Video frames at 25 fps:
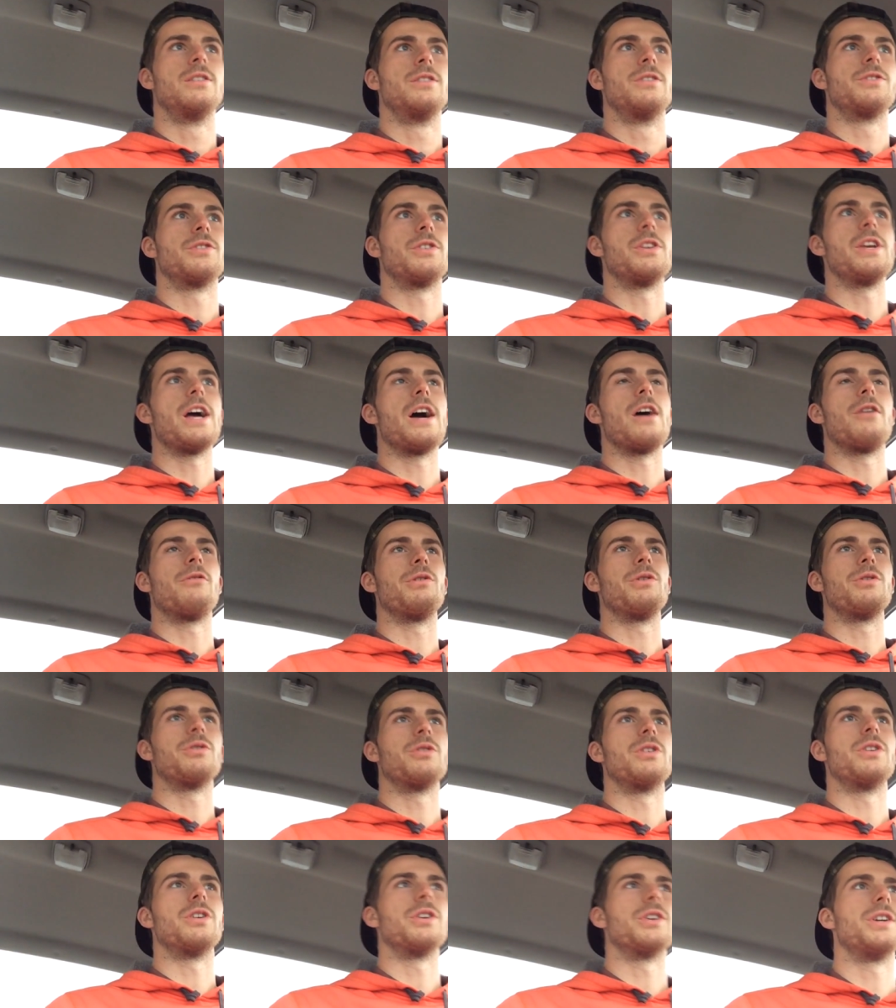so yeah, we
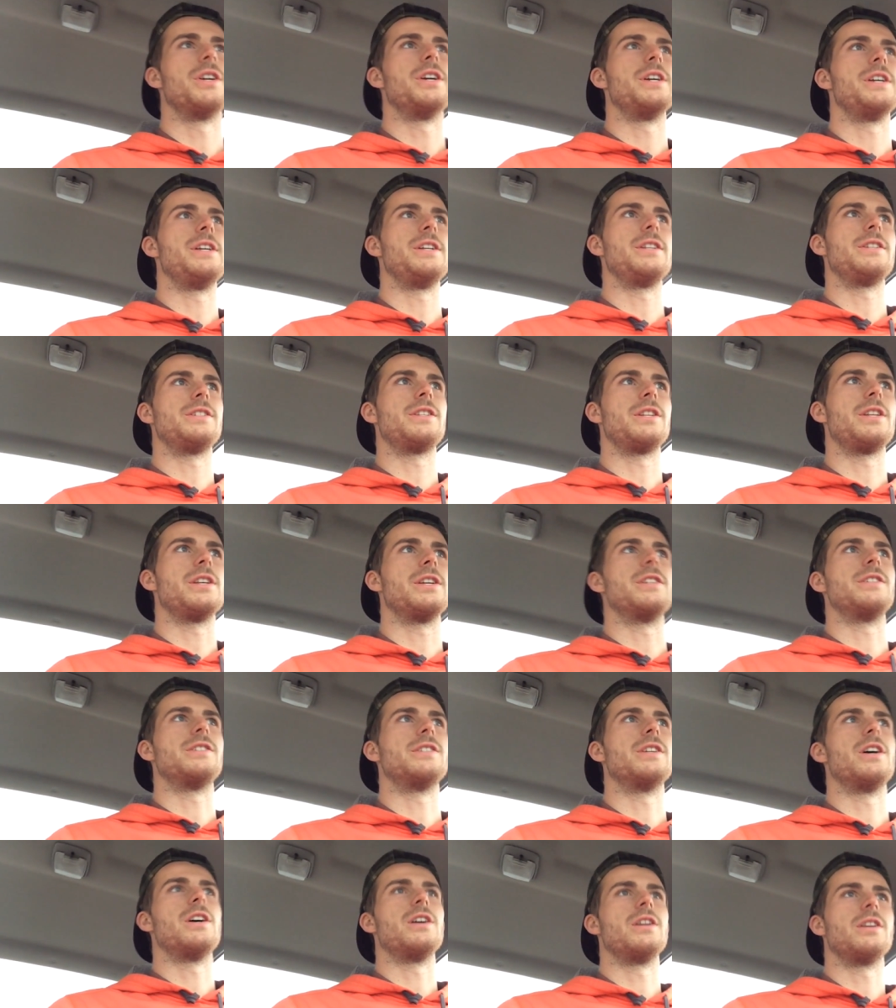were hurrying to
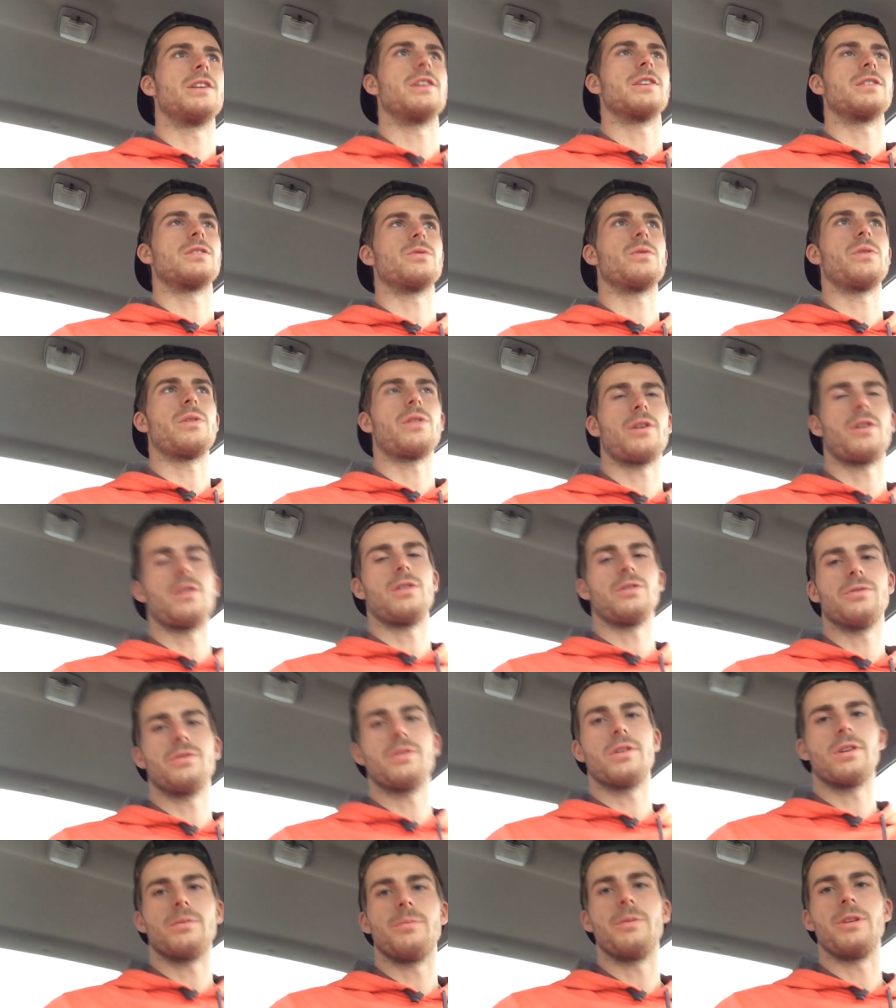get done because we thought it was going